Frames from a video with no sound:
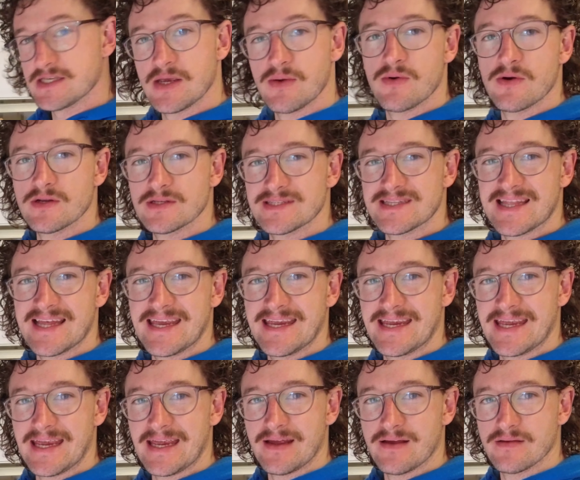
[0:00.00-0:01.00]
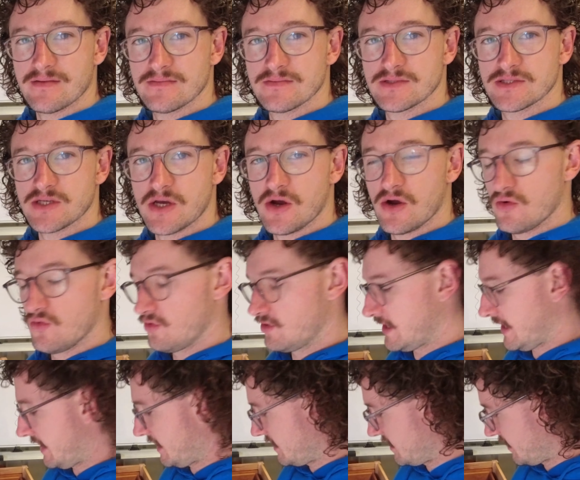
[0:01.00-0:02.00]
see where it's leaking. So we'll
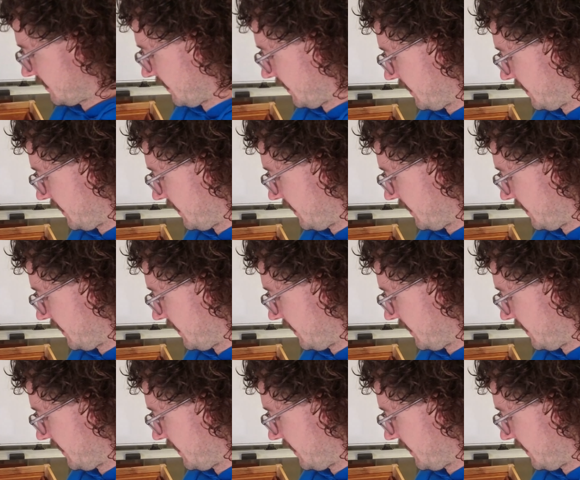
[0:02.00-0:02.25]
get into